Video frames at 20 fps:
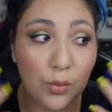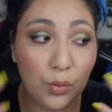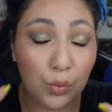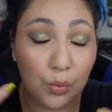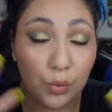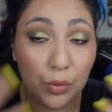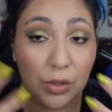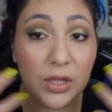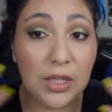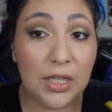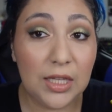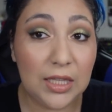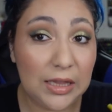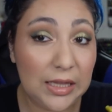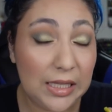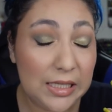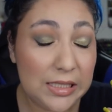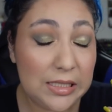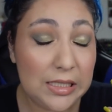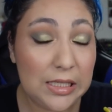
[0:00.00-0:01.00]
really
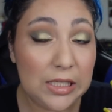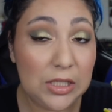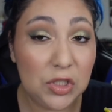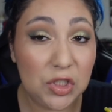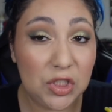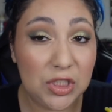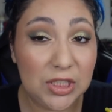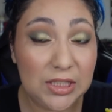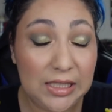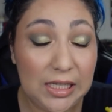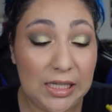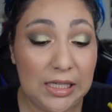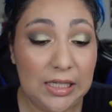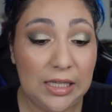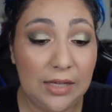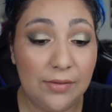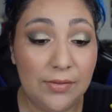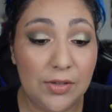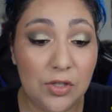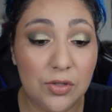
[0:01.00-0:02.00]
cleansing your skin,
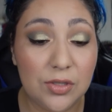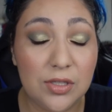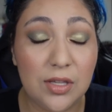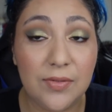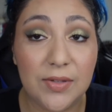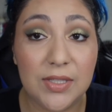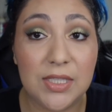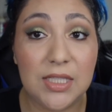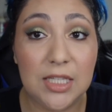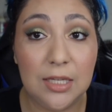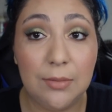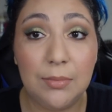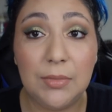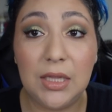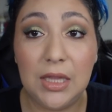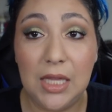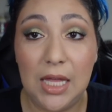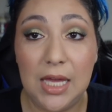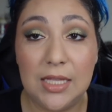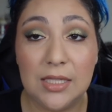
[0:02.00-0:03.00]
giving yourself a deep
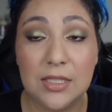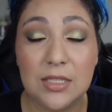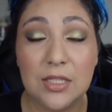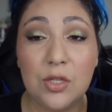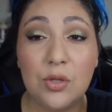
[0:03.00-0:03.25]
cleanse.